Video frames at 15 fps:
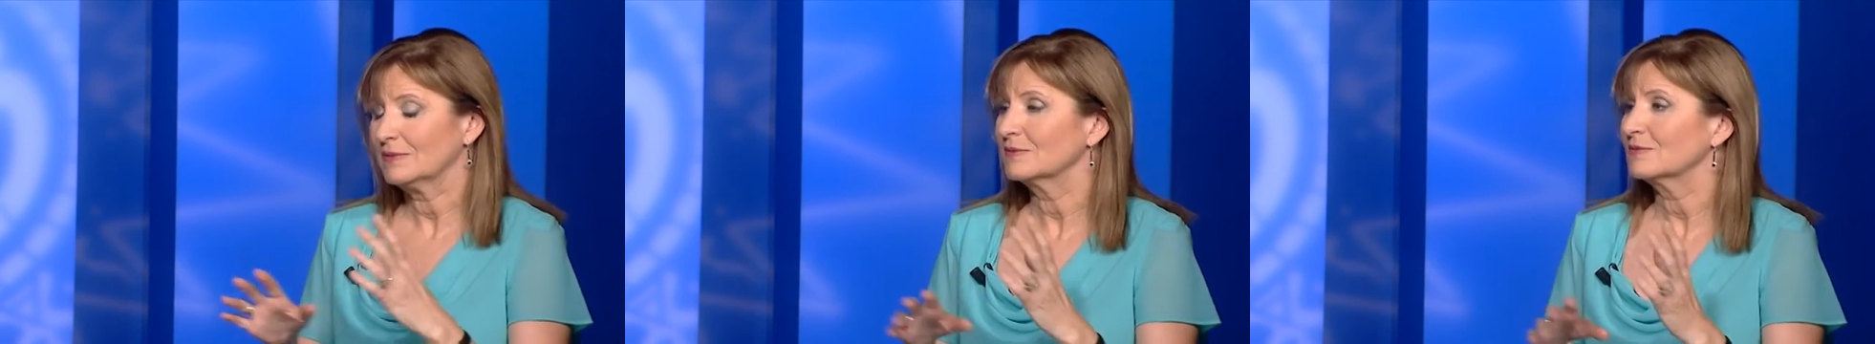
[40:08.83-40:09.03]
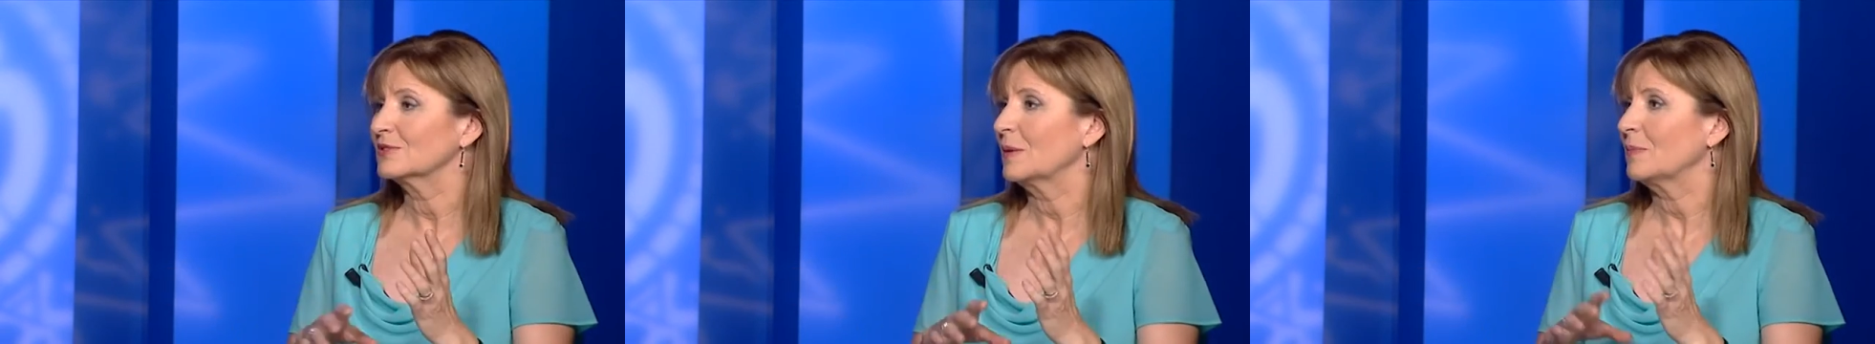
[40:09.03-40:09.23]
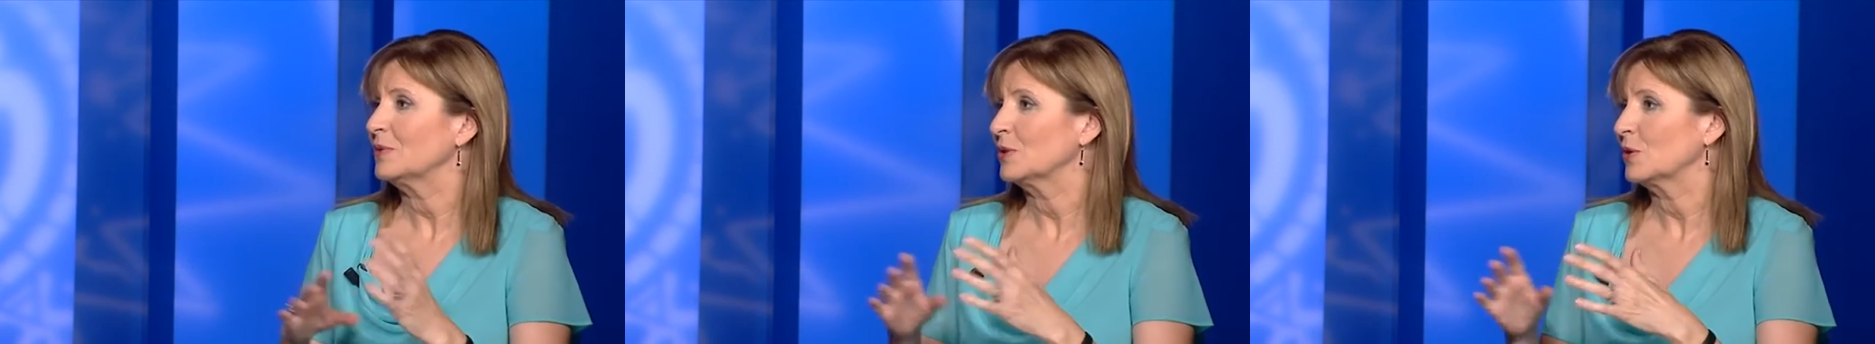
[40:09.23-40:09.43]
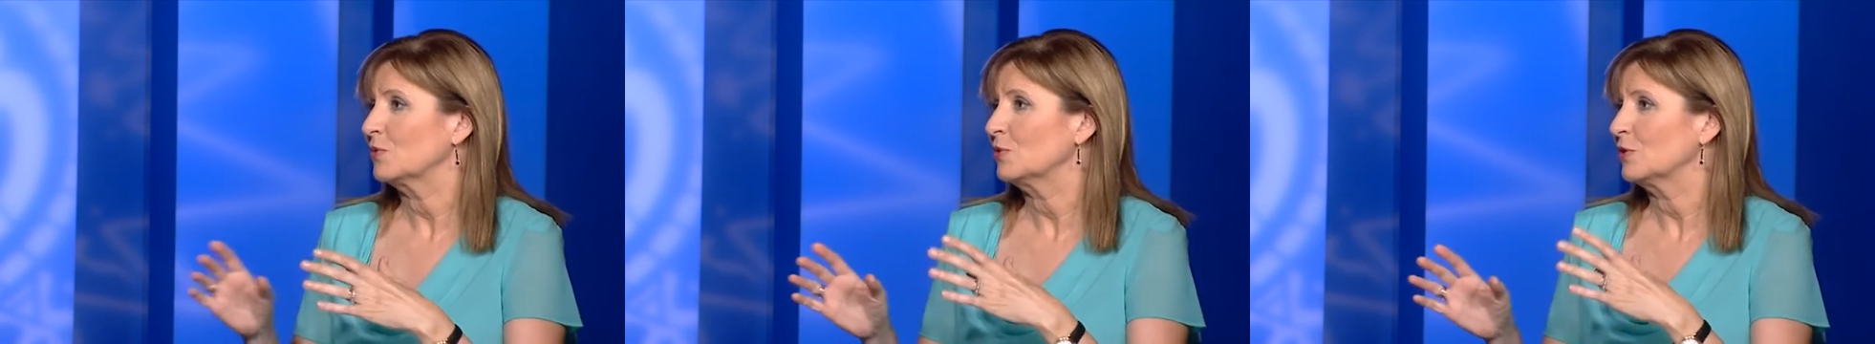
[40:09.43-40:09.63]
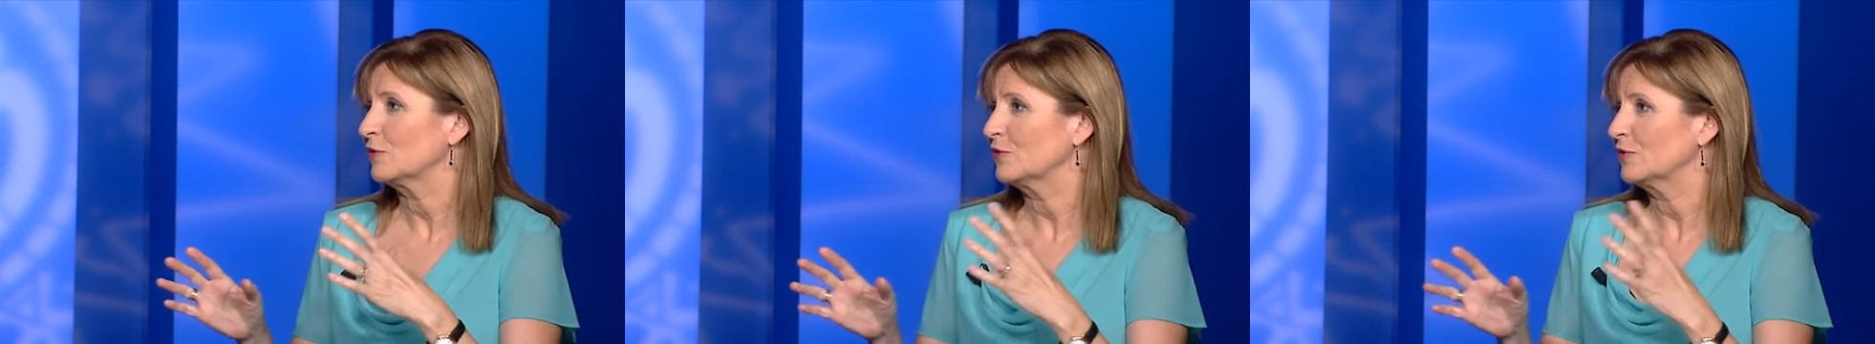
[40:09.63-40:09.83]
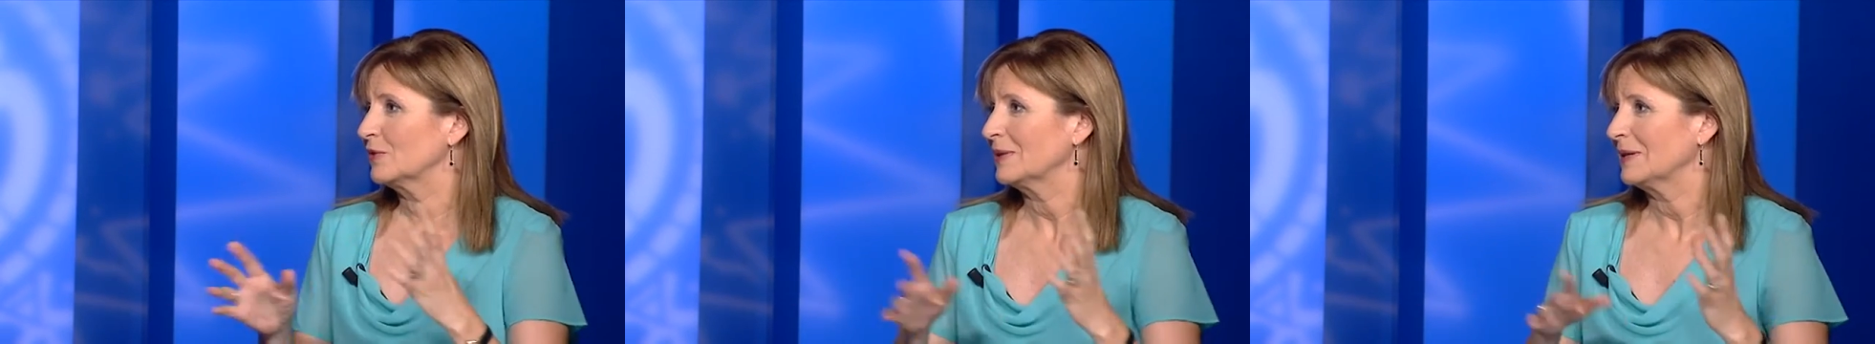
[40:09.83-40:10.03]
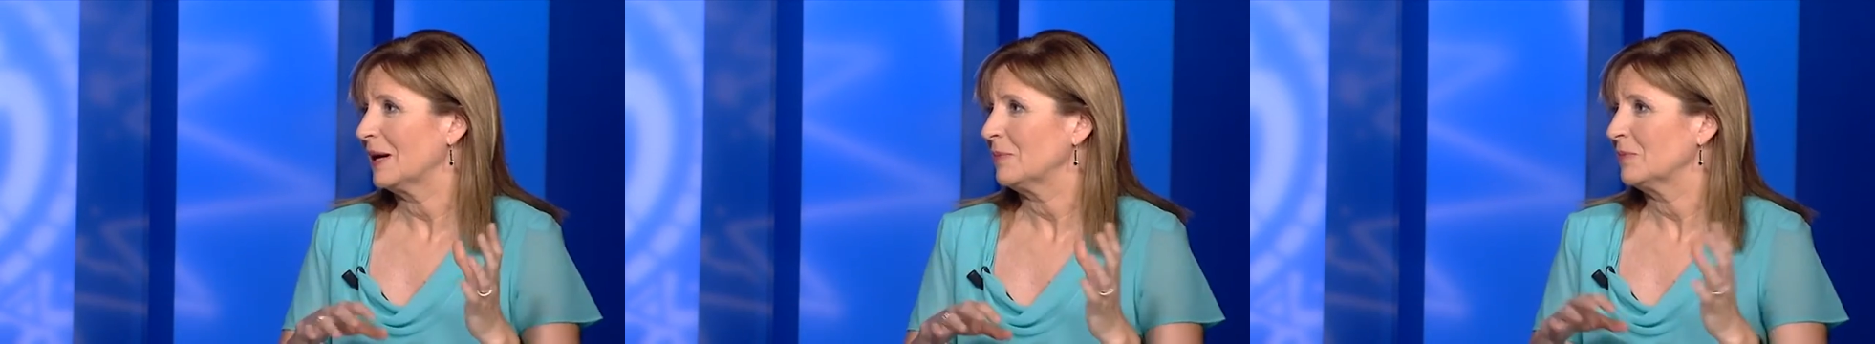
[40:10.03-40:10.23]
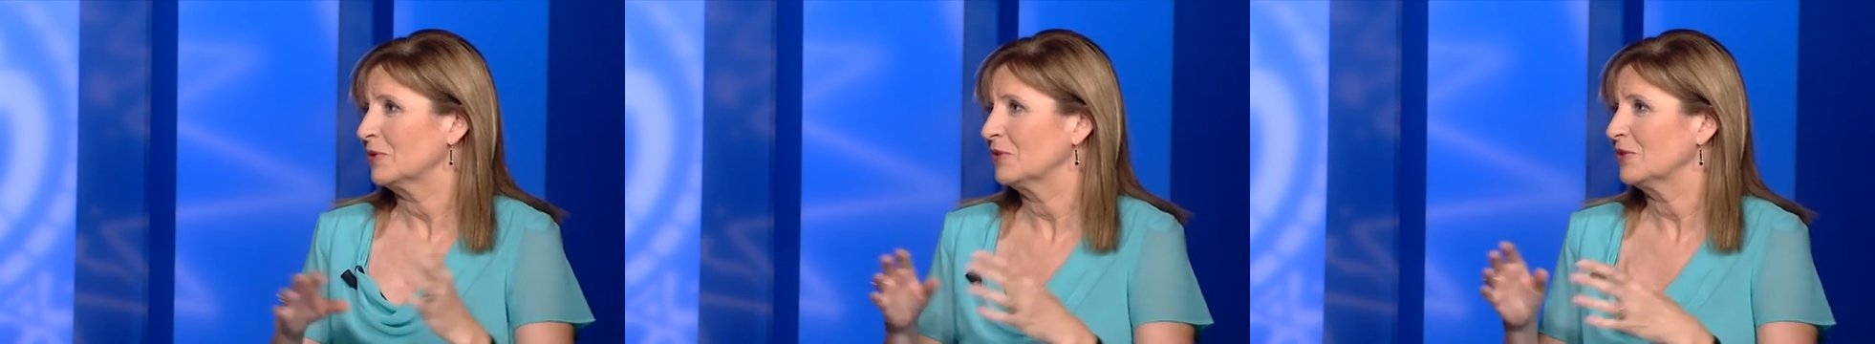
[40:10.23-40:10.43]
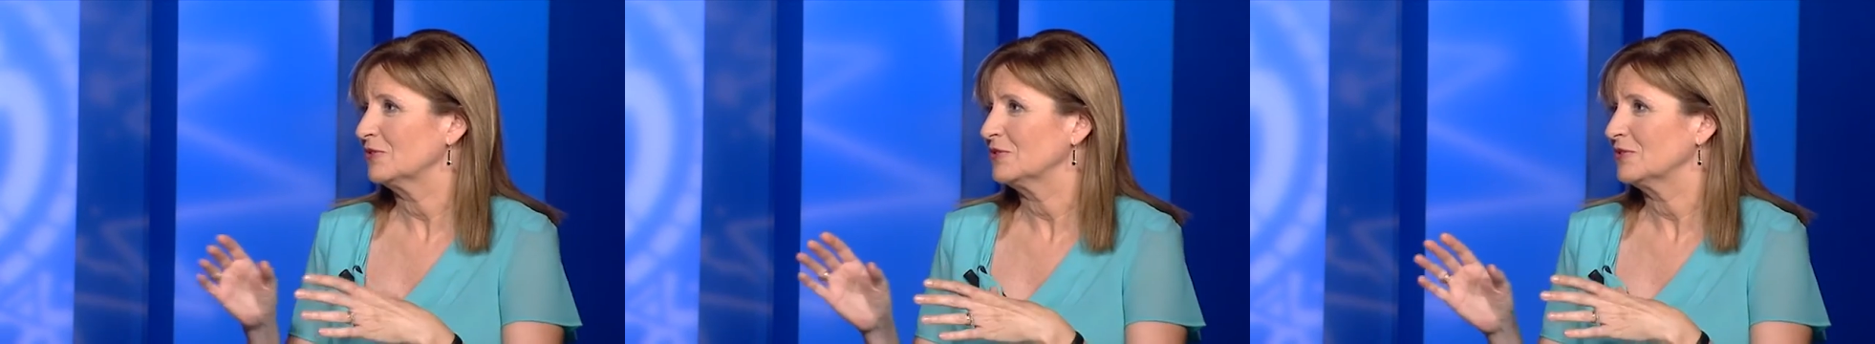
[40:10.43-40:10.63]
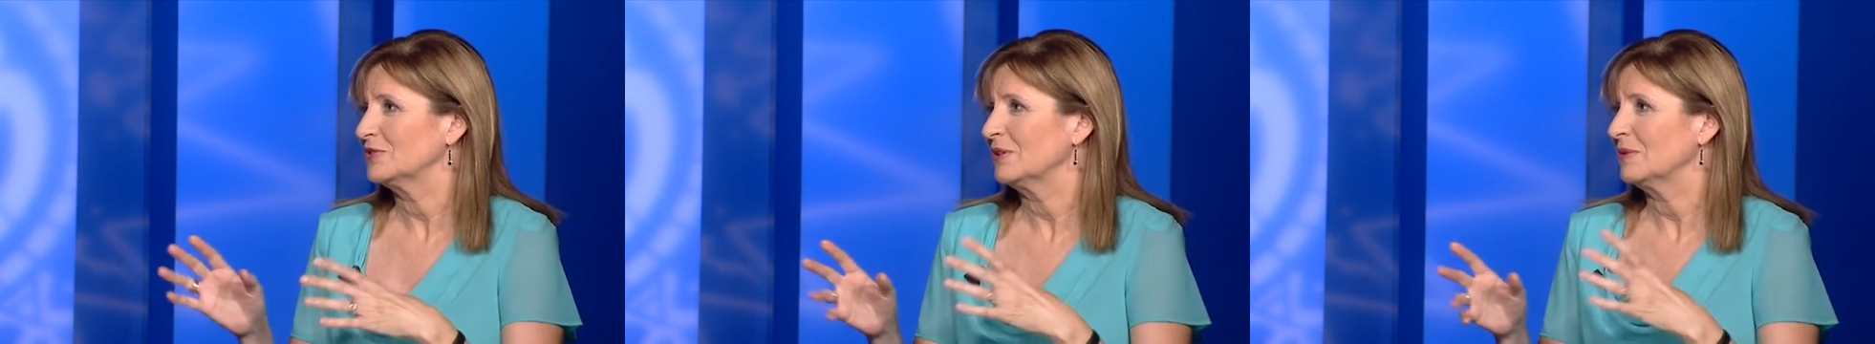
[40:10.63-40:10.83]
Sapir-Whorf
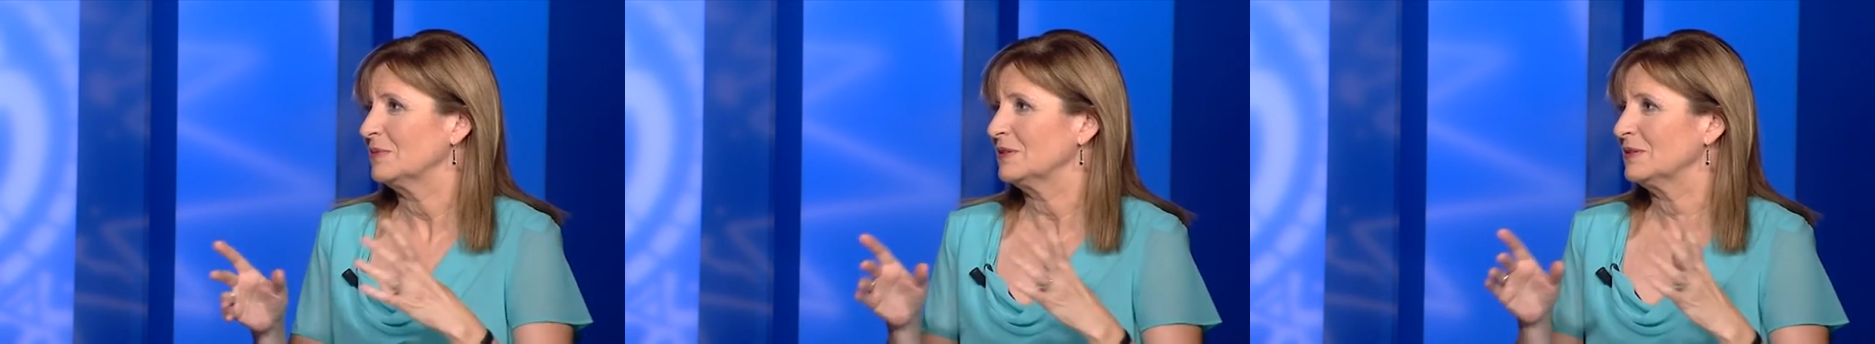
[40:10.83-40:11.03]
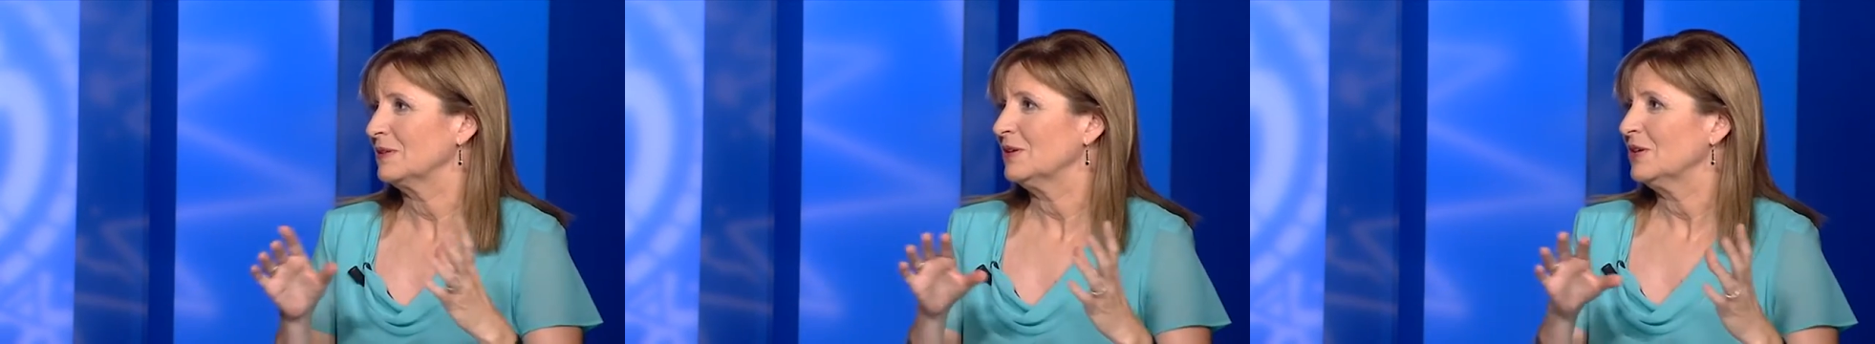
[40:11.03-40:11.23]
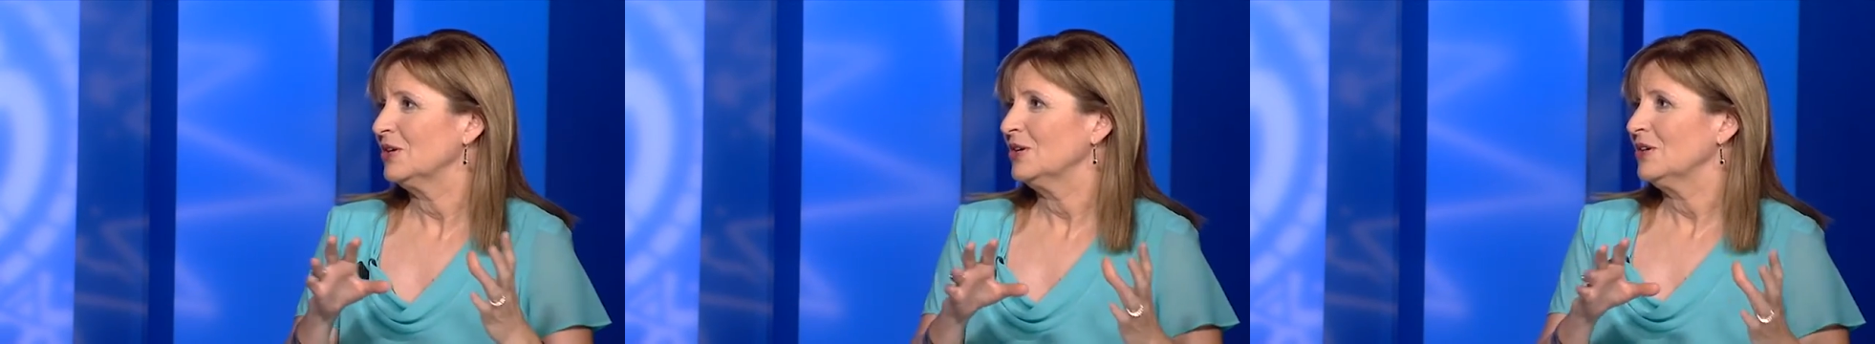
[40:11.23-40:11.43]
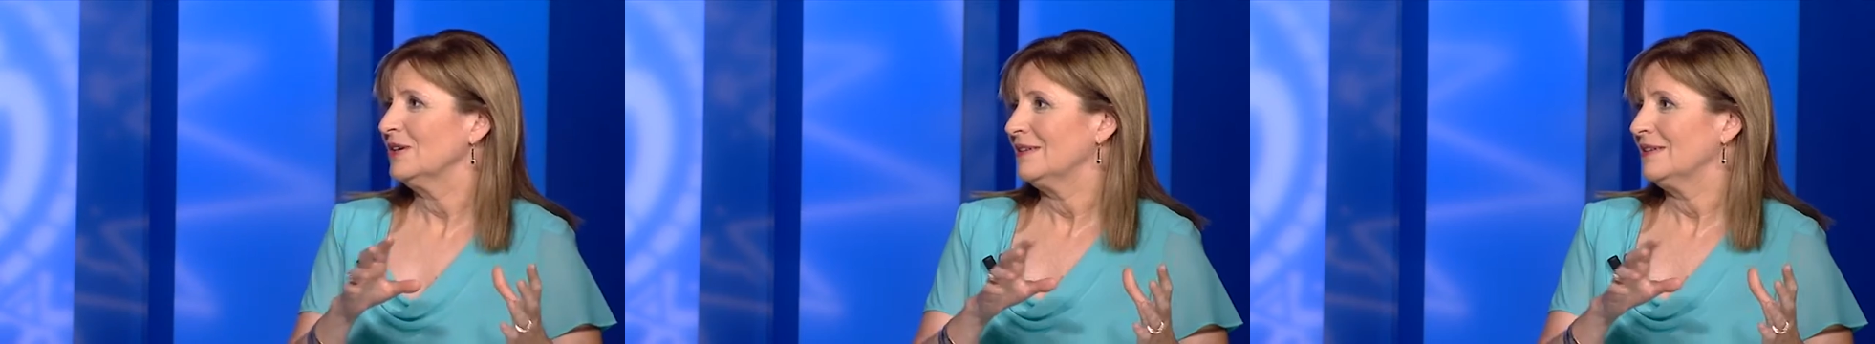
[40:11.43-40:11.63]
hypothesis. I mm -hmm. mean, mm-hmm. the, yes.